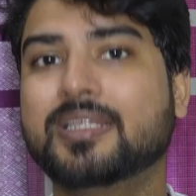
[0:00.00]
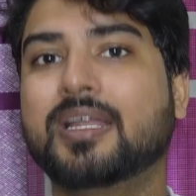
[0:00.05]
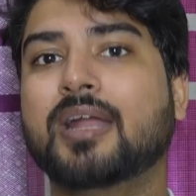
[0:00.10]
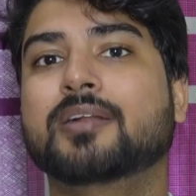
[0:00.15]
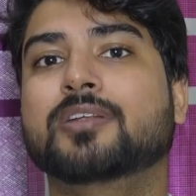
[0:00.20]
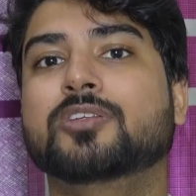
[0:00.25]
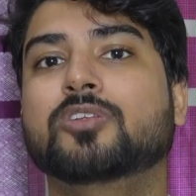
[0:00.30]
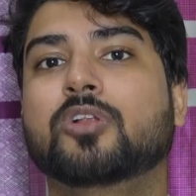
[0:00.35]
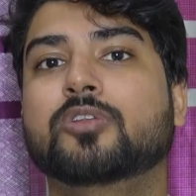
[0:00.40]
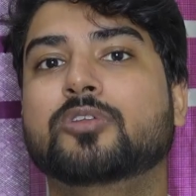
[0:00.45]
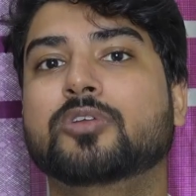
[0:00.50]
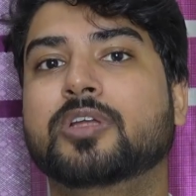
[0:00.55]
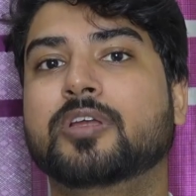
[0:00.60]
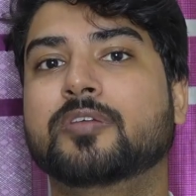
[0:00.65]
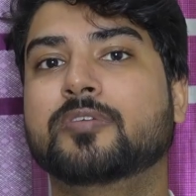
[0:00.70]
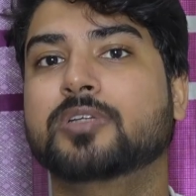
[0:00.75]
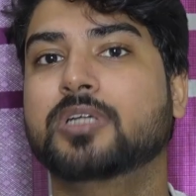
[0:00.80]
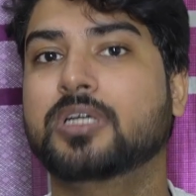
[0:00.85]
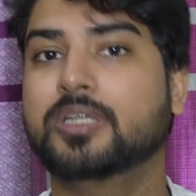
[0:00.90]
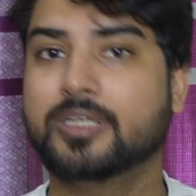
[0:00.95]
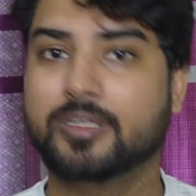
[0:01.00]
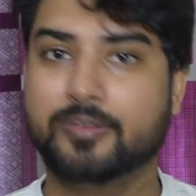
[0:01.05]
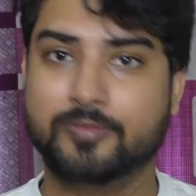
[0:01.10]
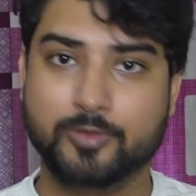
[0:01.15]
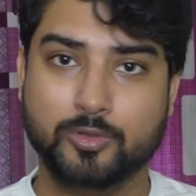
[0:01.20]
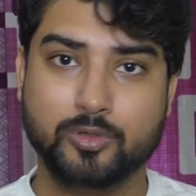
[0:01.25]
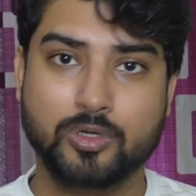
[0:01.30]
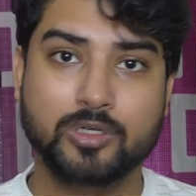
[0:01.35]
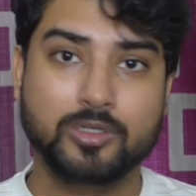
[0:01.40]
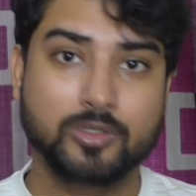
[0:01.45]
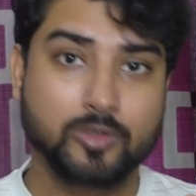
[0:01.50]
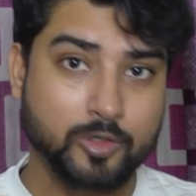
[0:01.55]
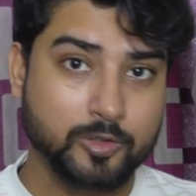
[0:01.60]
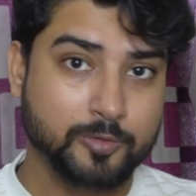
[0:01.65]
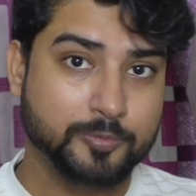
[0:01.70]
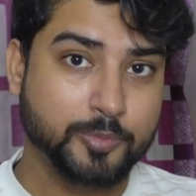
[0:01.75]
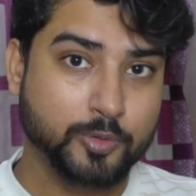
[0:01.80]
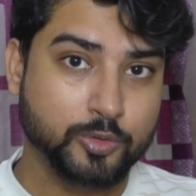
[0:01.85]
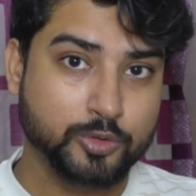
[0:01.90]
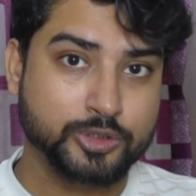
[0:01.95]
That is also gonna give you a
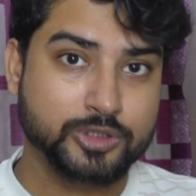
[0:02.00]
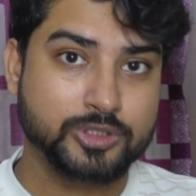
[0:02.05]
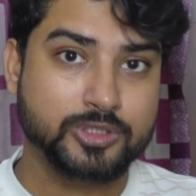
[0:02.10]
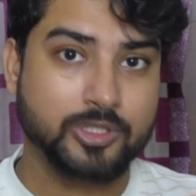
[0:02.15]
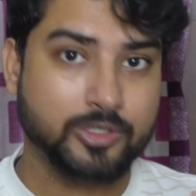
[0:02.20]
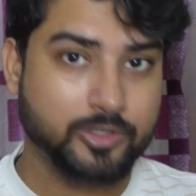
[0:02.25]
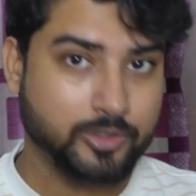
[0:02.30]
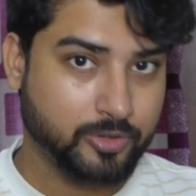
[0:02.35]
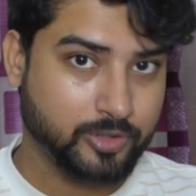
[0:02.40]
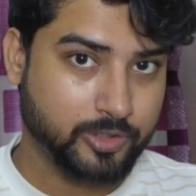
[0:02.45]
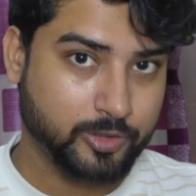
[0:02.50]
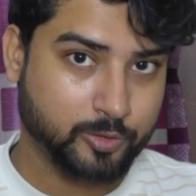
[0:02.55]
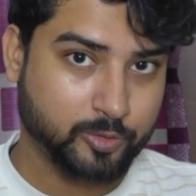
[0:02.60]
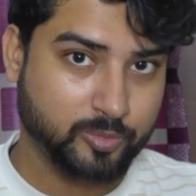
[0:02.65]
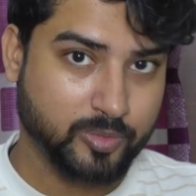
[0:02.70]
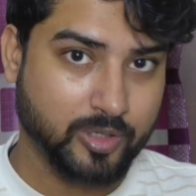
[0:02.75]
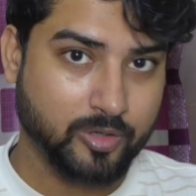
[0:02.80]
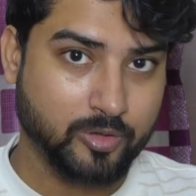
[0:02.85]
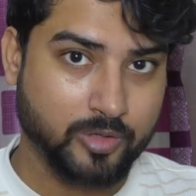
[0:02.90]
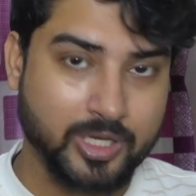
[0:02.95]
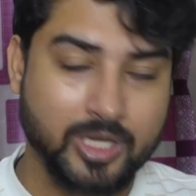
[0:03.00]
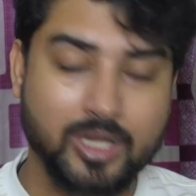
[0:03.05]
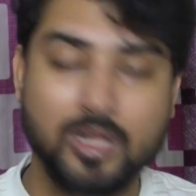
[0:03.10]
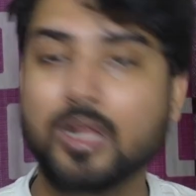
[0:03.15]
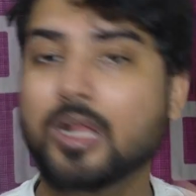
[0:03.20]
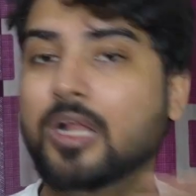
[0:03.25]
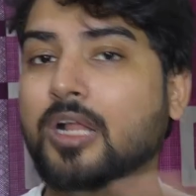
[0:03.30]
good boost to your resume, okay?